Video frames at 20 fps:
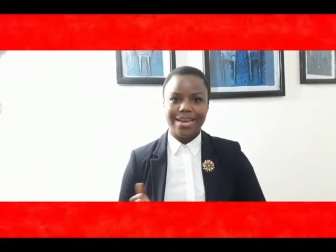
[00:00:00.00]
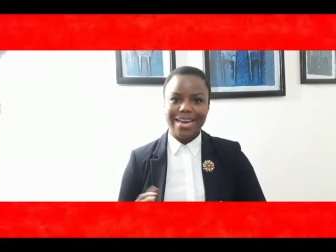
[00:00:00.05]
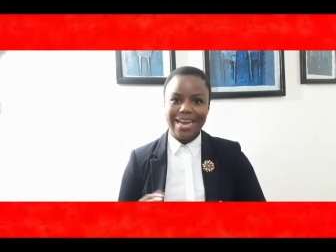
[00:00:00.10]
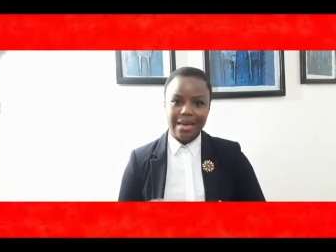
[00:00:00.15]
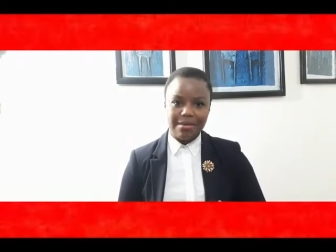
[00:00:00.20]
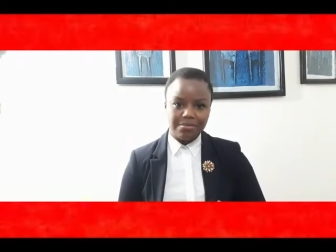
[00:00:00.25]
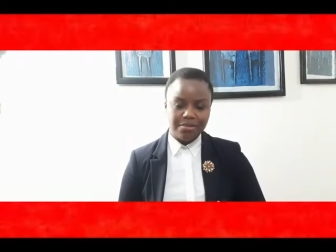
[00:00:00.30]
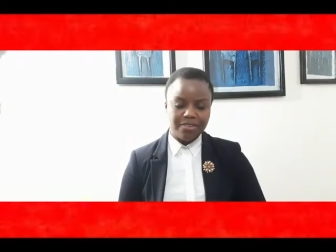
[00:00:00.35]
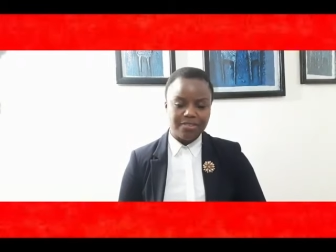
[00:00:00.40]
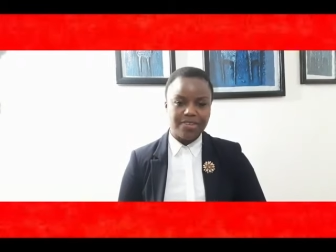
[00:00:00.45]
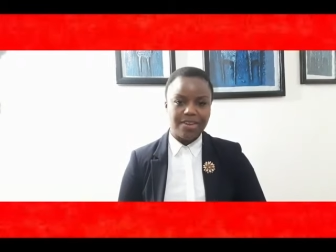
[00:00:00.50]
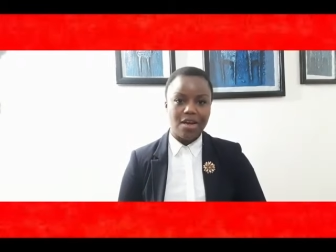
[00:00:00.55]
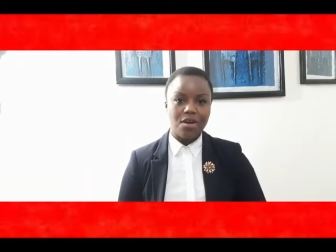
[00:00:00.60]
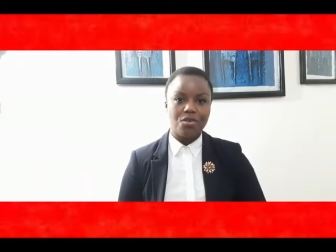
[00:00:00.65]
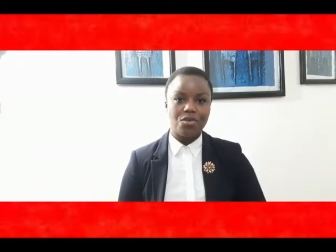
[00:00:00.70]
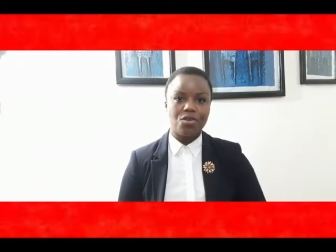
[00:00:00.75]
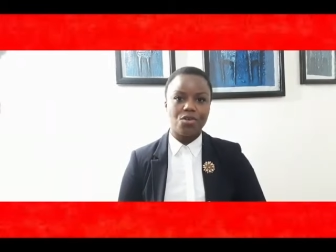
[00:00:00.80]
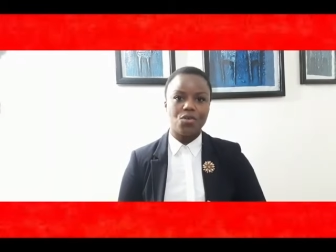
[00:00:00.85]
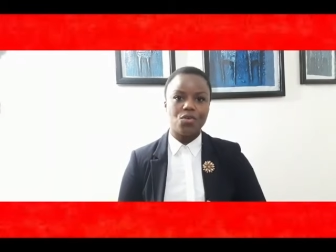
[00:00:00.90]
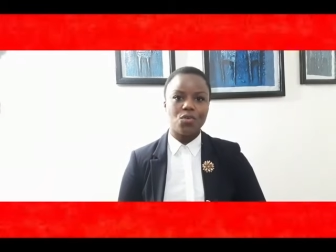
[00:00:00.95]
clamped
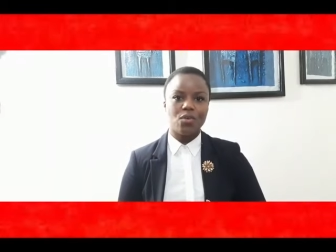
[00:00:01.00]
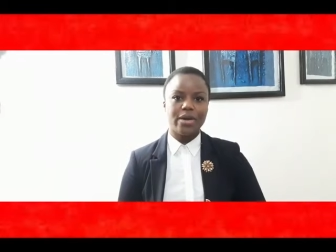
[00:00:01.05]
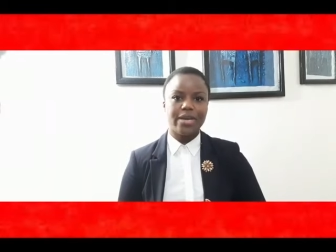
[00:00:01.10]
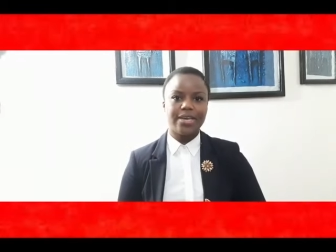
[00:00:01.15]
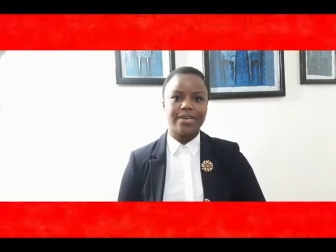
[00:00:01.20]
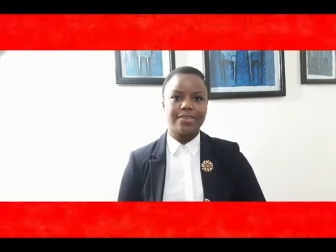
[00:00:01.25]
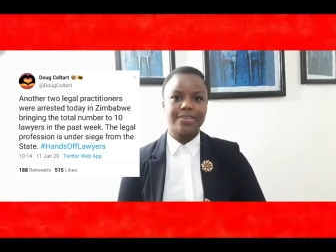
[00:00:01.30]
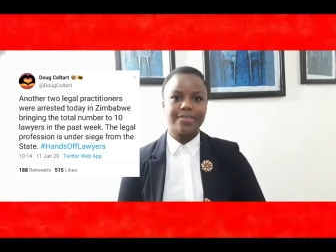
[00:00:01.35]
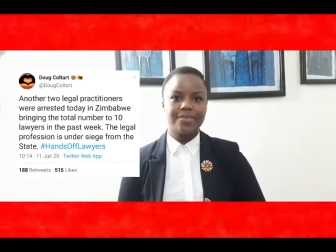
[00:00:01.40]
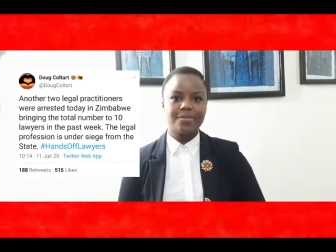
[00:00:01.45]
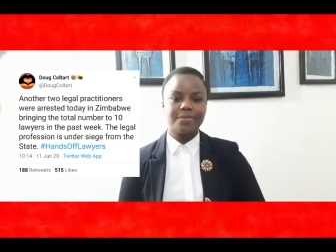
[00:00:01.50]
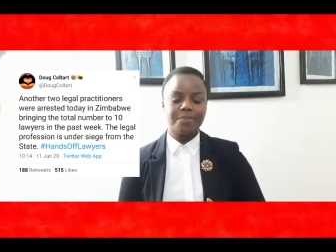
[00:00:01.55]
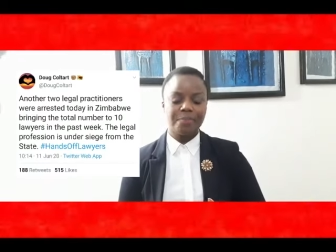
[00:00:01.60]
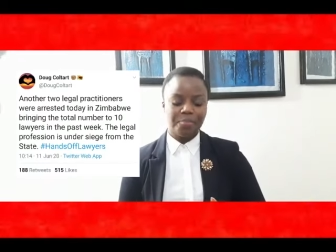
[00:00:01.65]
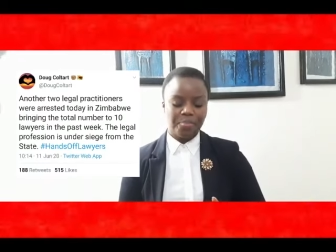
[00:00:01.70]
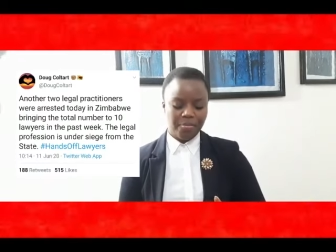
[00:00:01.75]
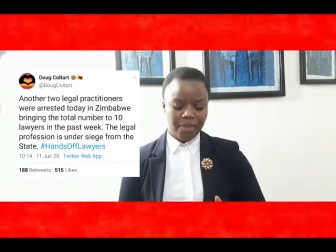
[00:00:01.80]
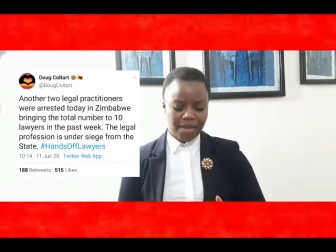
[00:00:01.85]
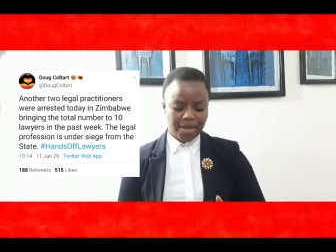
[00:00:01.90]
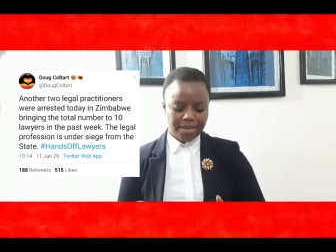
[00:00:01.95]
down on lawyers.
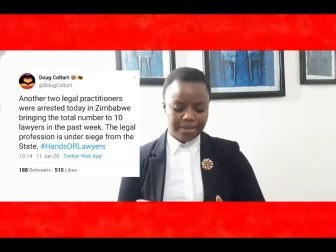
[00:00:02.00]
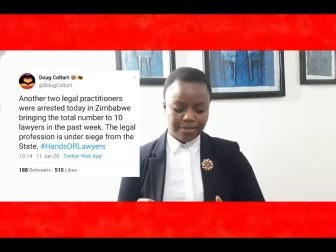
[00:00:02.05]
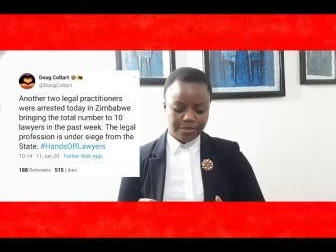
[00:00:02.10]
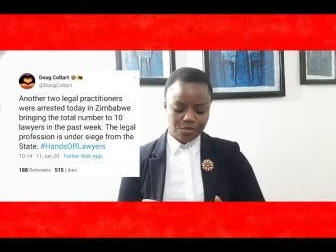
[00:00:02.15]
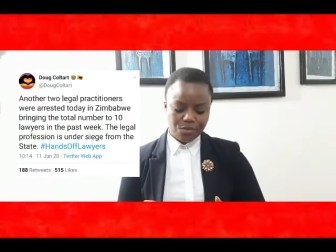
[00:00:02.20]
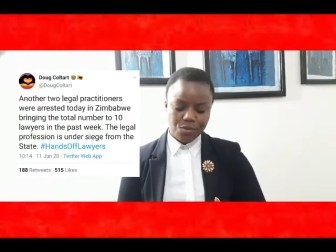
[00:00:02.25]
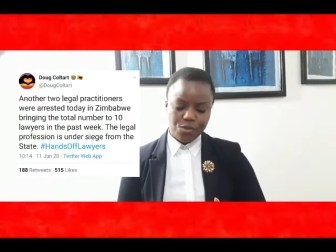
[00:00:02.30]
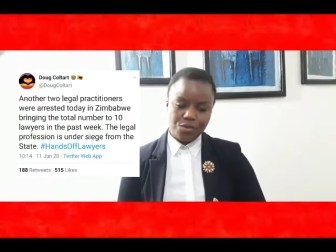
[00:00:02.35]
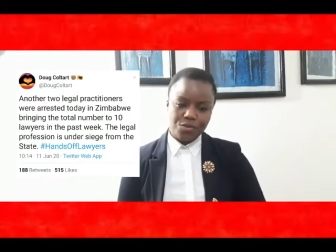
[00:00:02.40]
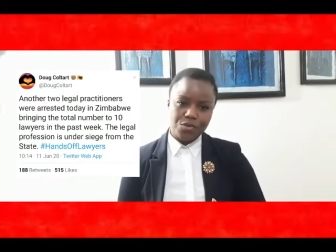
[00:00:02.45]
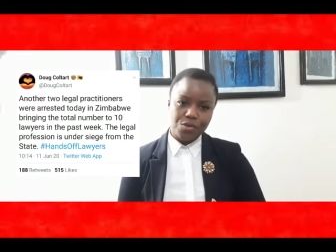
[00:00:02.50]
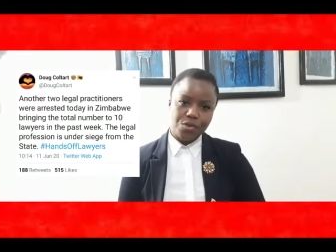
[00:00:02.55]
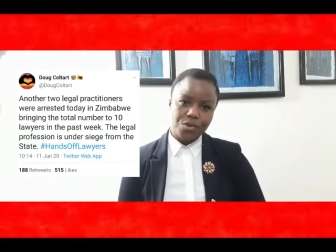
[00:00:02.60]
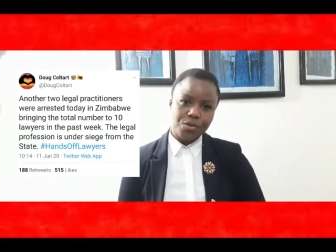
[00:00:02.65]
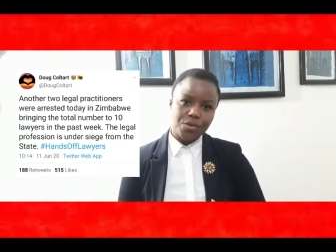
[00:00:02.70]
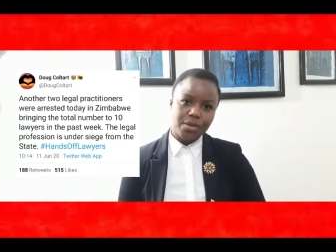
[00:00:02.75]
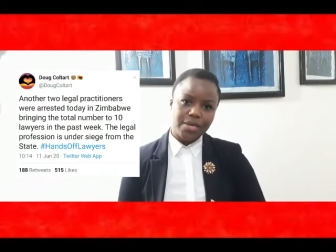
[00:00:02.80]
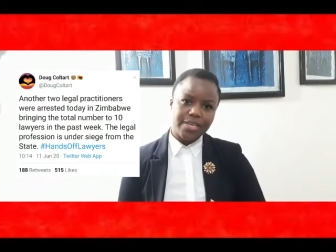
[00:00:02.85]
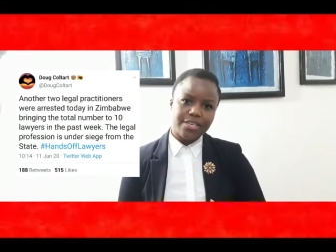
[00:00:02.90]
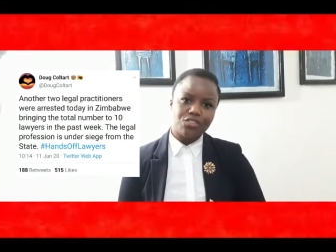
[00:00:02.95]
It has
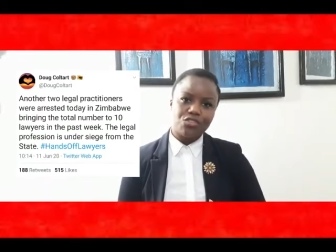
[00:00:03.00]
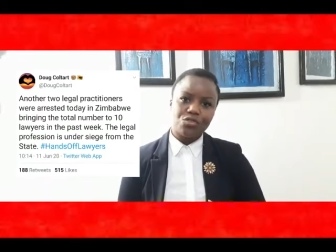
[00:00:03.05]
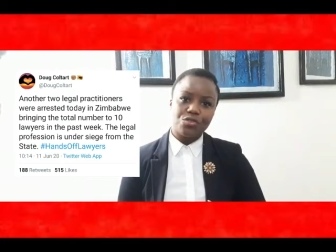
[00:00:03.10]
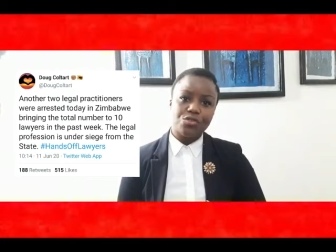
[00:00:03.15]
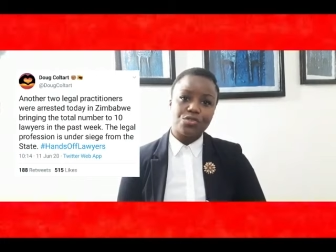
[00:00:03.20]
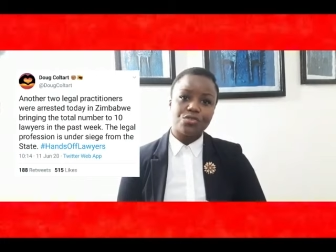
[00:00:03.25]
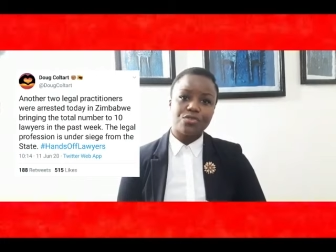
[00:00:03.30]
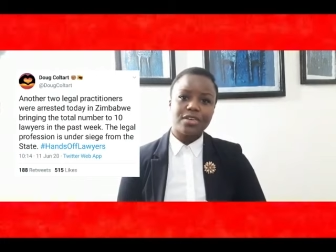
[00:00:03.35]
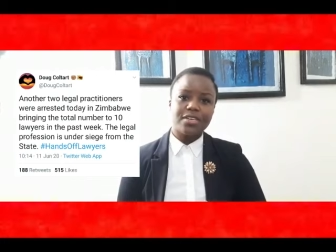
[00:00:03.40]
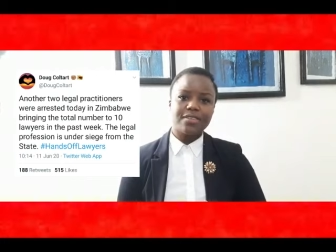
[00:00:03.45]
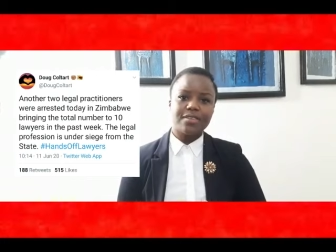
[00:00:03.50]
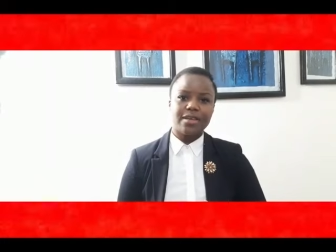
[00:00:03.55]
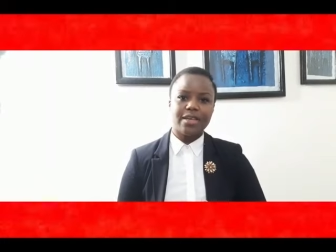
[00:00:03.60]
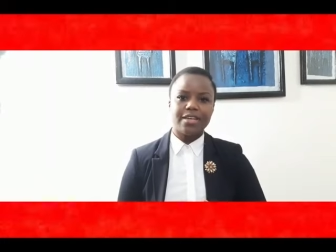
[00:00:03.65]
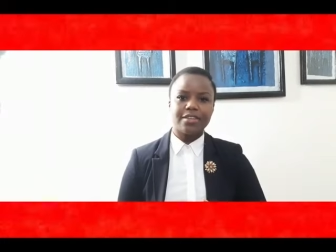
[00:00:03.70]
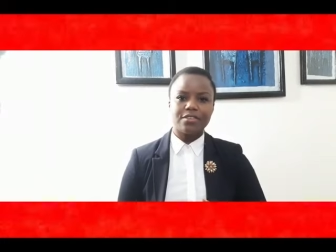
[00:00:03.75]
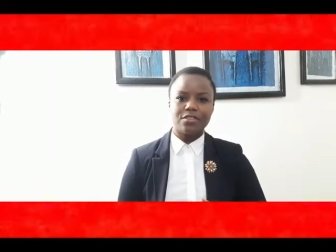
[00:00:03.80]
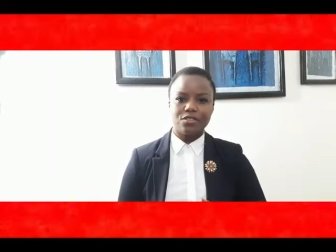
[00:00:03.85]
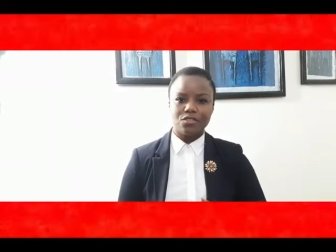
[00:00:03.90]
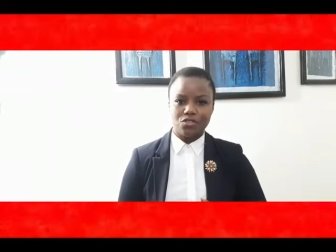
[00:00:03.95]
also issued threats
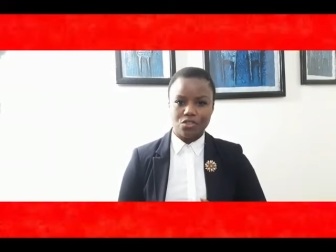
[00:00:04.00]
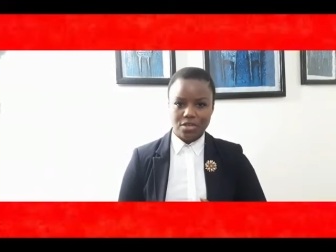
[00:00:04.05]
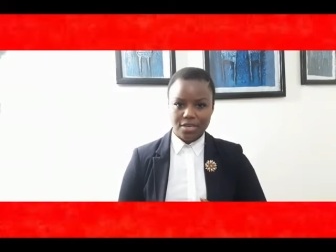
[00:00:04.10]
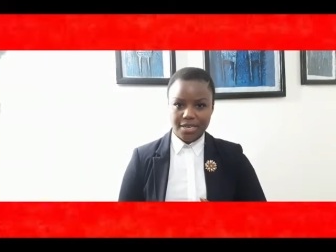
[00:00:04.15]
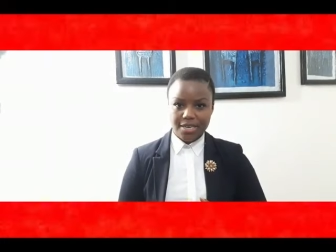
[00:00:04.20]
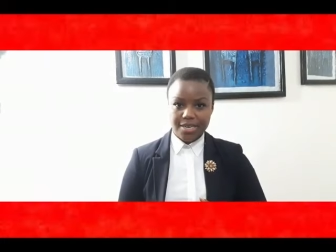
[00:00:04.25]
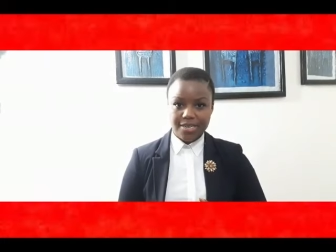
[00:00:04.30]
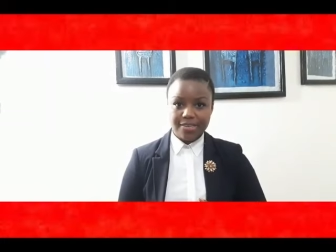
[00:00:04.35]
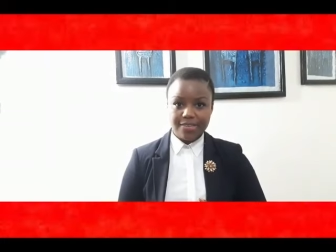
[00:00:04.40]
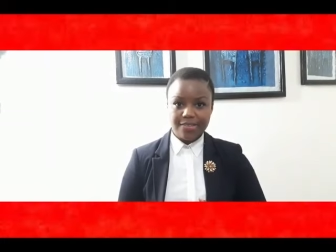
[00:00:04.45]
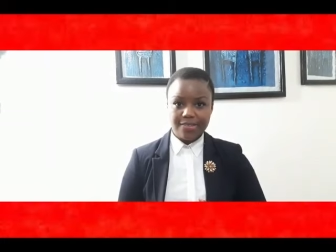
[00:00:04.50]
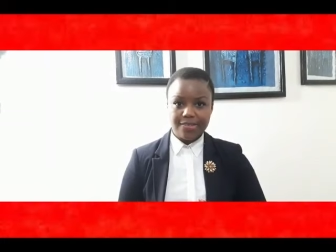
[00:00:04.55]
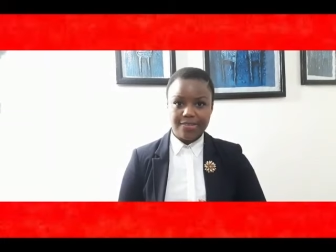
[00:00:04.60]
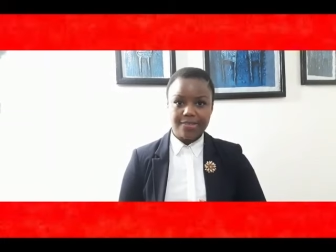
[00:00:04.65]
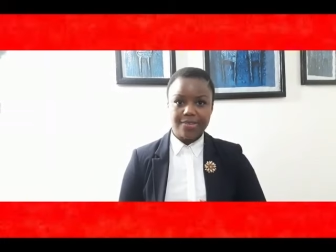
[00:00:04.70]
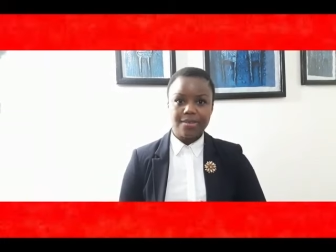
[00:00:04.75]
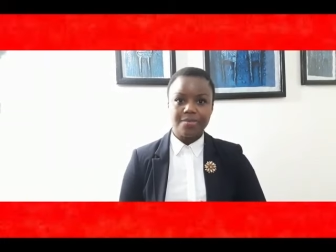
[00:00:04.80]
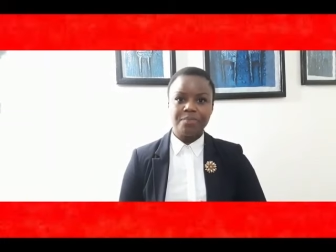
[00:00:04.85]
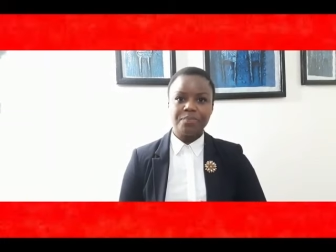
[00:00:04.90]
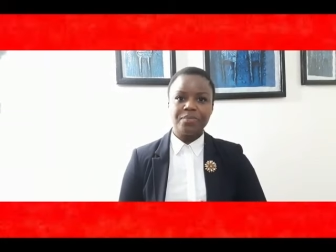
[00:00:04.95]
against
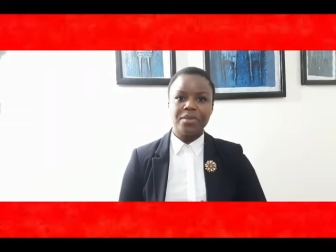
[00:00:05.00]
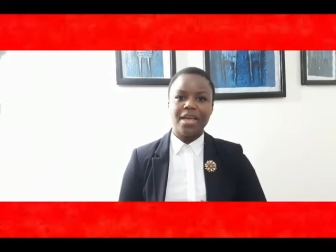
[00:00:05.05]
journalists,